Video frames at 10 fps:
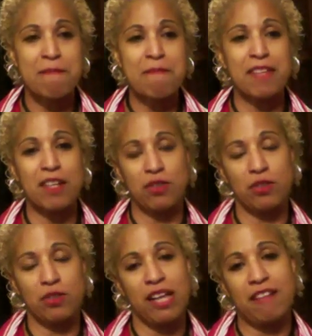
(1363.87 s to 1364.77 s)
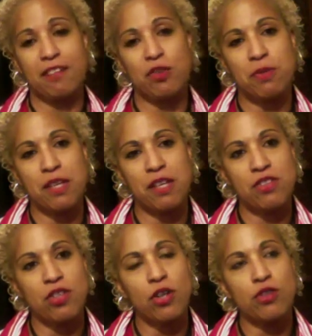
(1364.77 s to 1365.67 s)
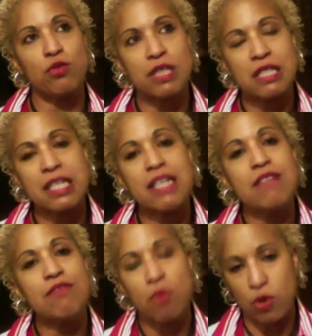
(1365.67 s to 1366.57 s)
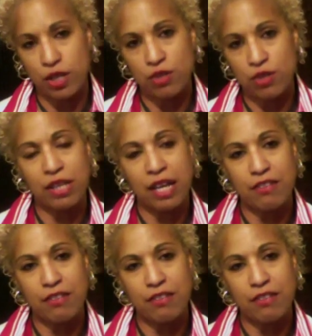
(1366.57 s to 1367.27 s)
in your life, and you'll start to receive more in your life